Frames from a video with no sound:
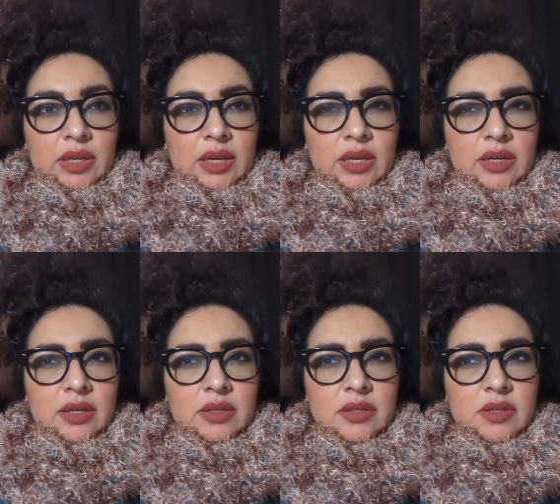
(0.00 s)

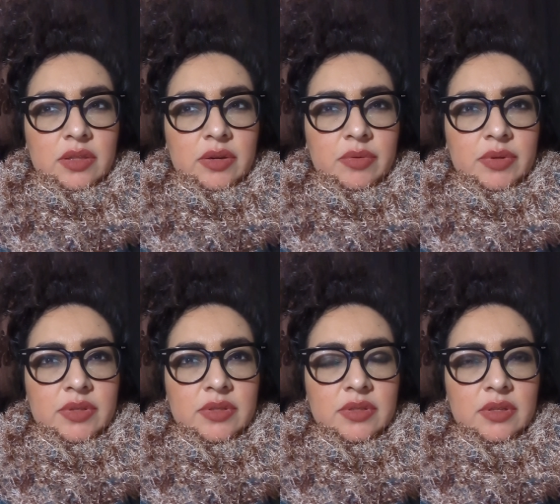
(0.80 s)
And there
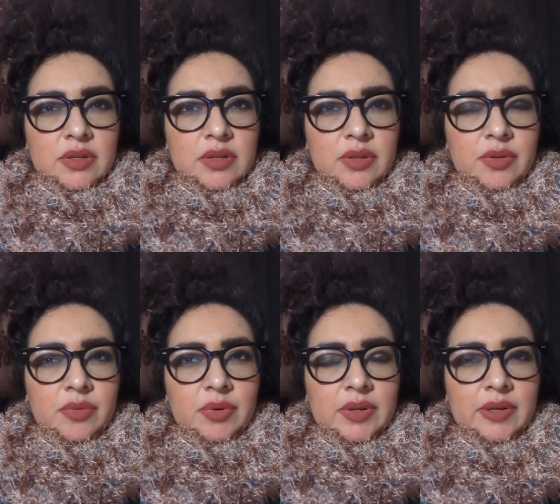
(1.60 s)
was another
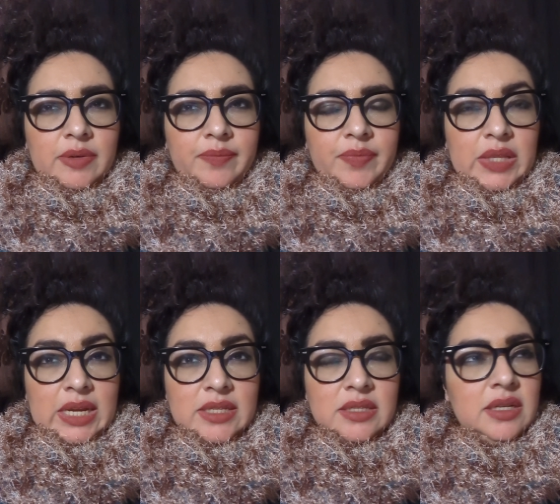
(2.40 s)
one,
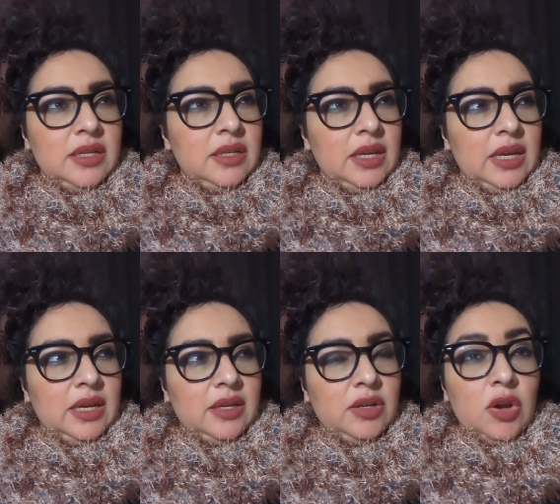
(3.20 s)
lysine
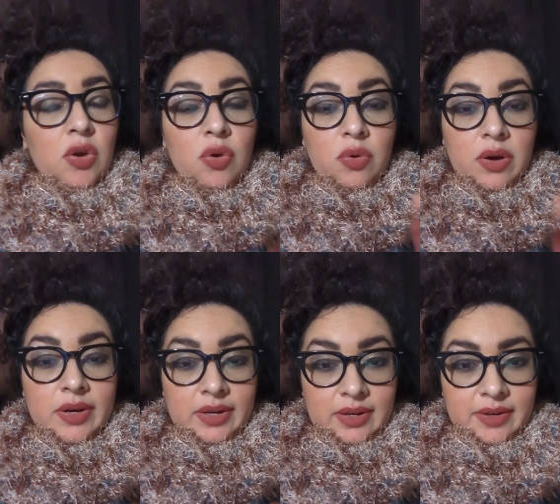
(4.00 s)
and, oh,
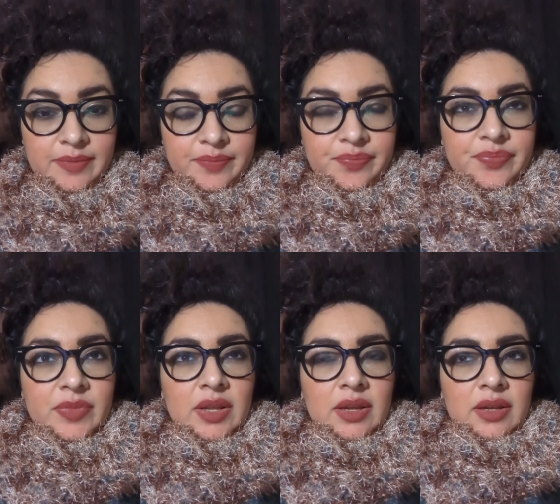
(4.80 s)
arnica.
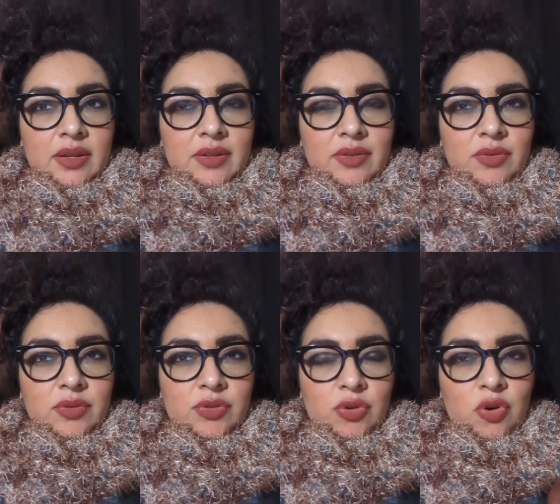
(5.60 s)

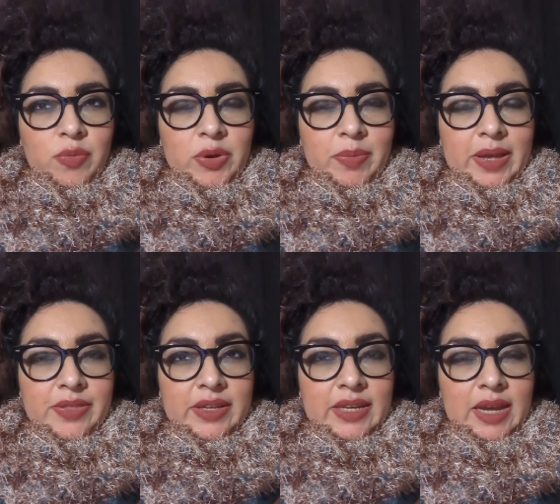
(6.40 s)
is a
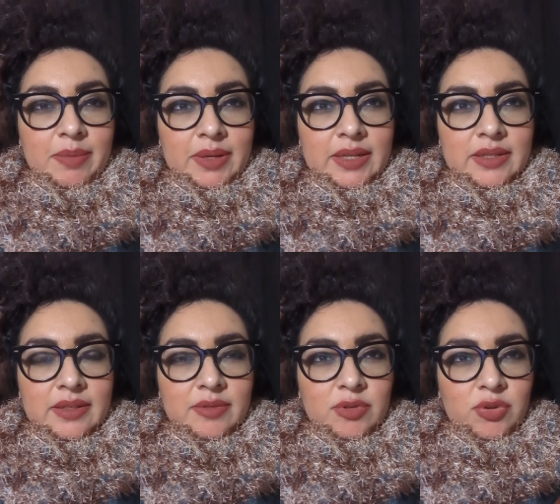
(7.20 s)
homeopathic tablet,
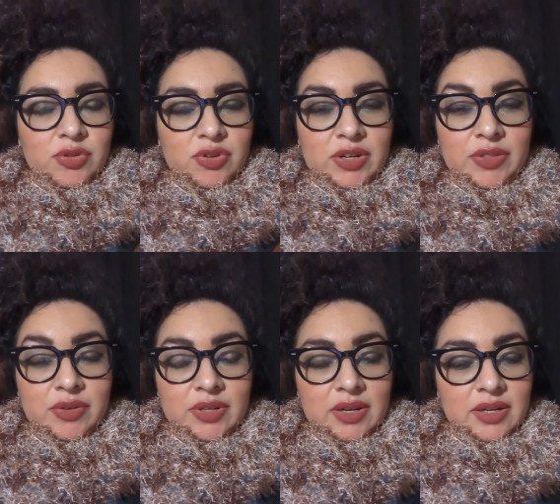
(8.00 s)
goes underneath
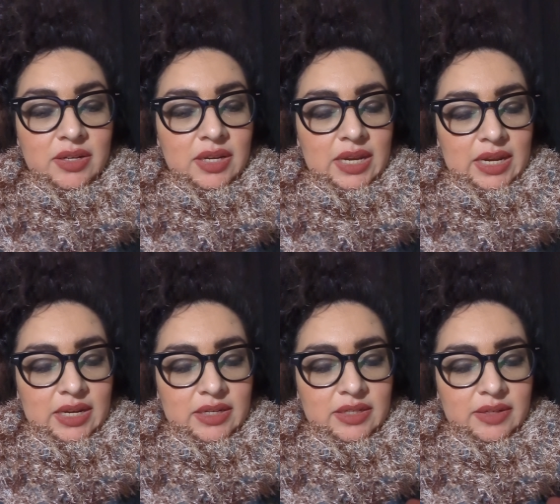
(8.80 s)
your tongue,
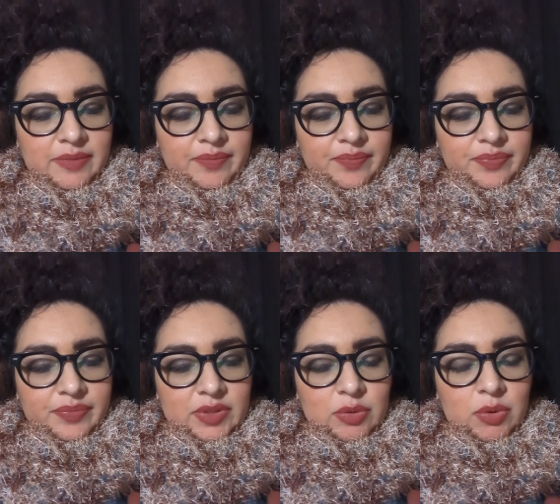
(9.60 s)
and
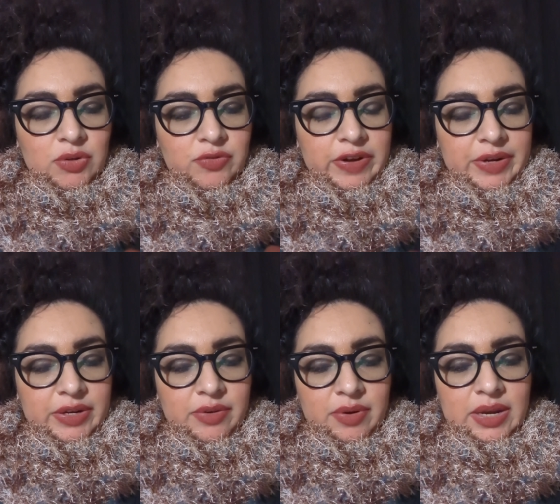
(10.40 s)
it works very
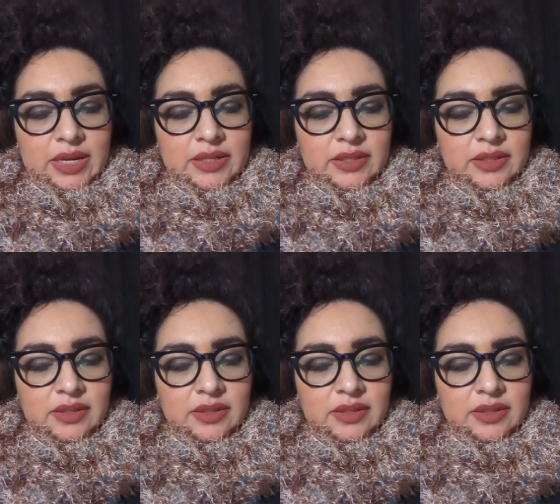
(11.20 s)
great.